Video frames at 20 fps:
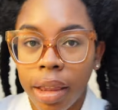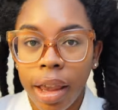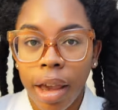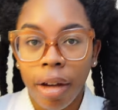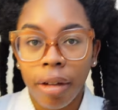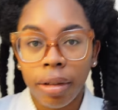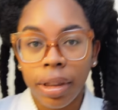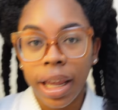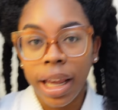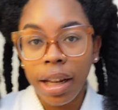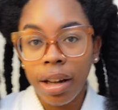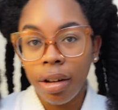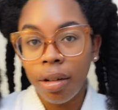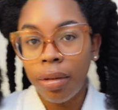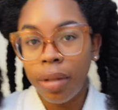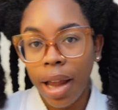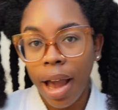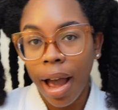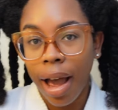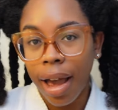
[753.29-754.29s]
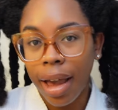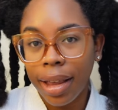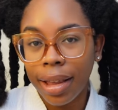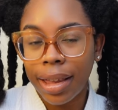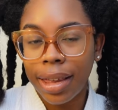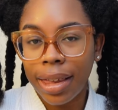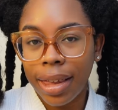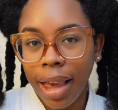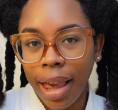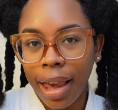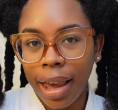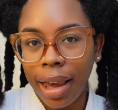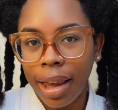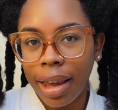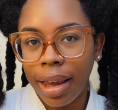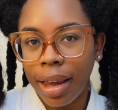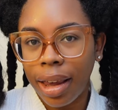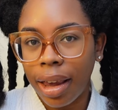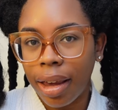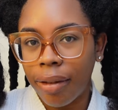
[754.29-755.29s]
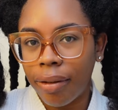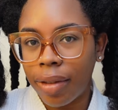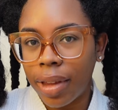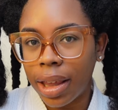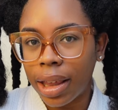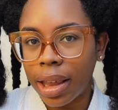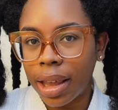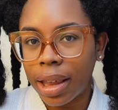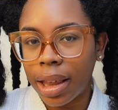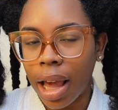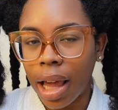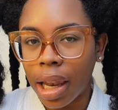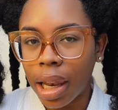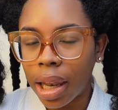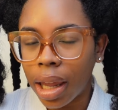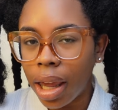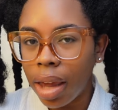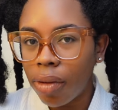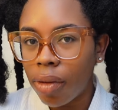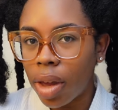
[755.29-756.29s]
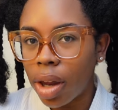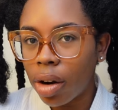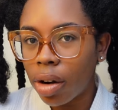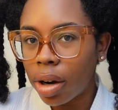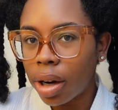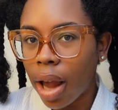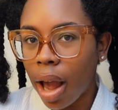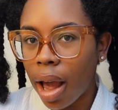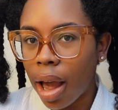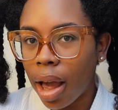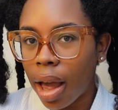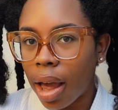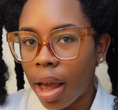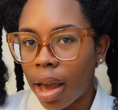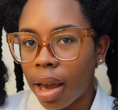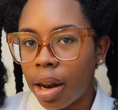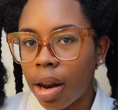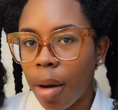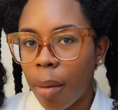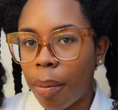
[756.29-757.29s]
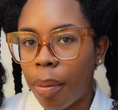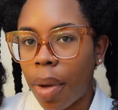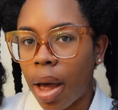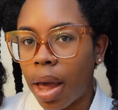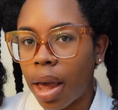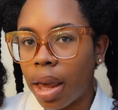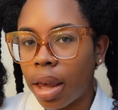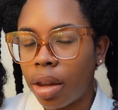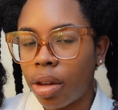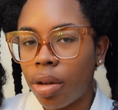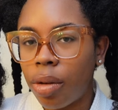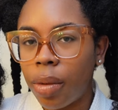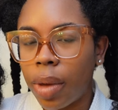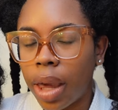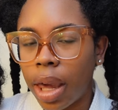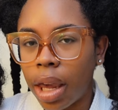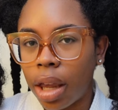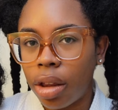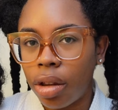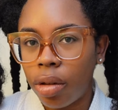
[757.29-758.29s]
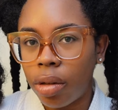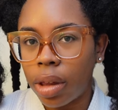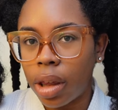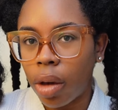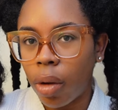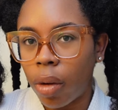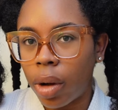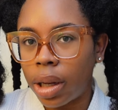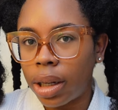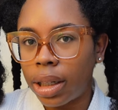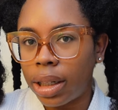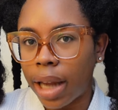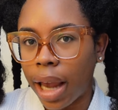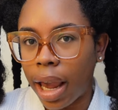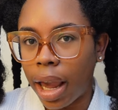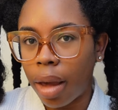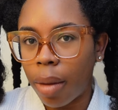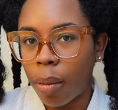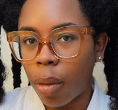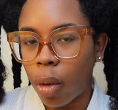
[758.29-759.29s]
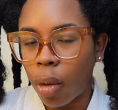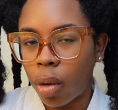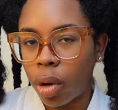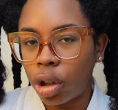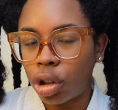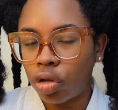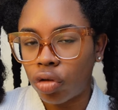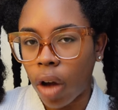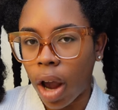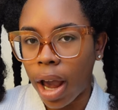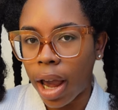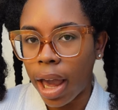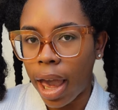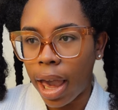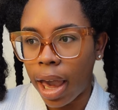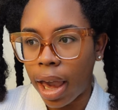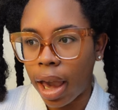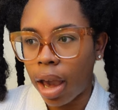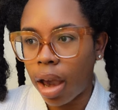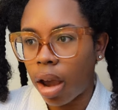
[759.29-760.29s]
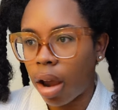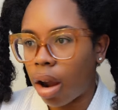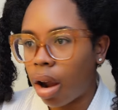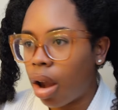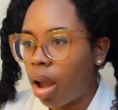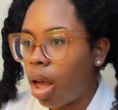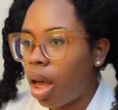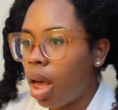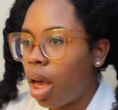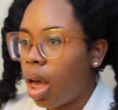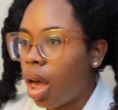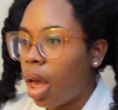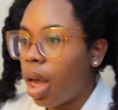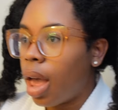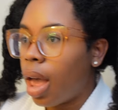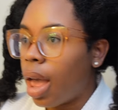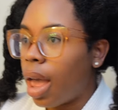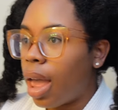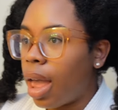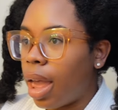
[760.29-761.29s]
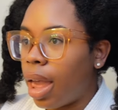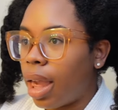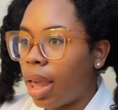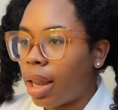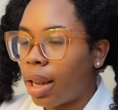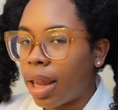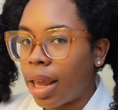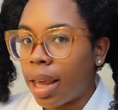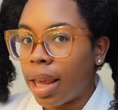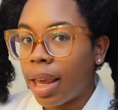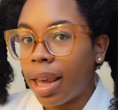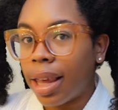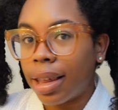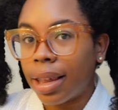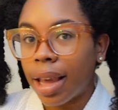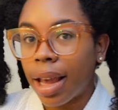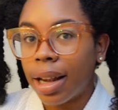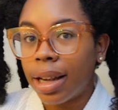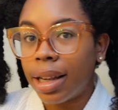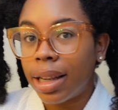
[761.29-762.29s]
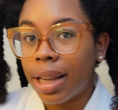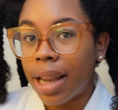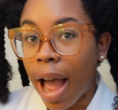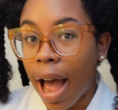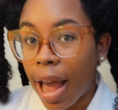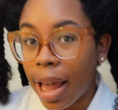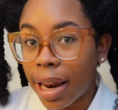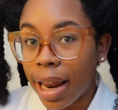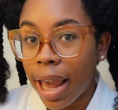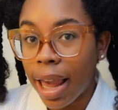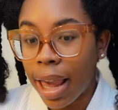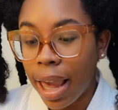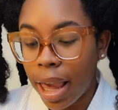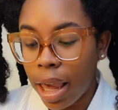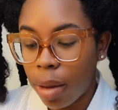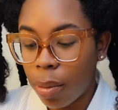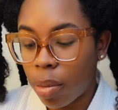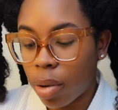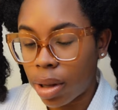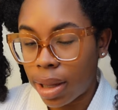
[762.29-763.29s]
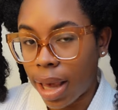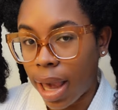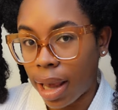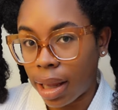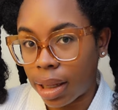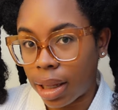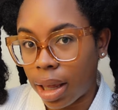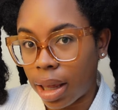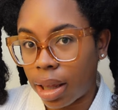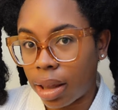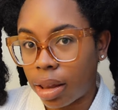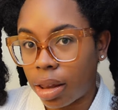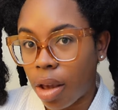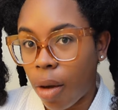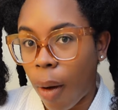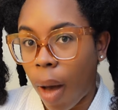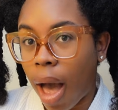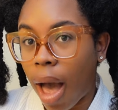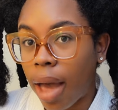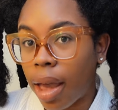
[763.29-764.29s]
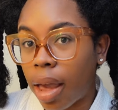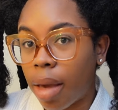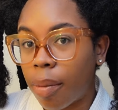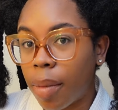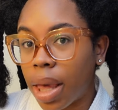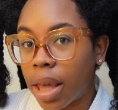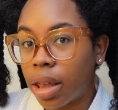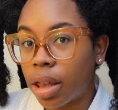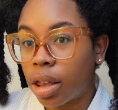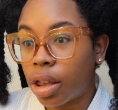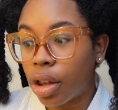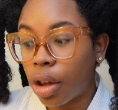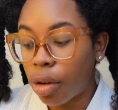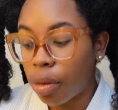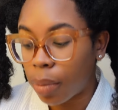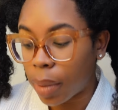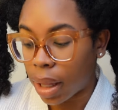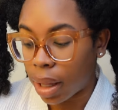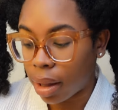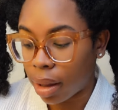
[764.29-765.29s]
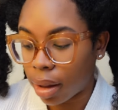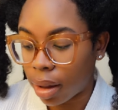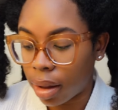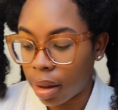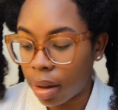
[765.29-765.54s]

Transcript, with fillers: Now they do not say if this is a leave-in or not, but you can use it on damp or dry hair. And it is not a heat protectant. So I am assuming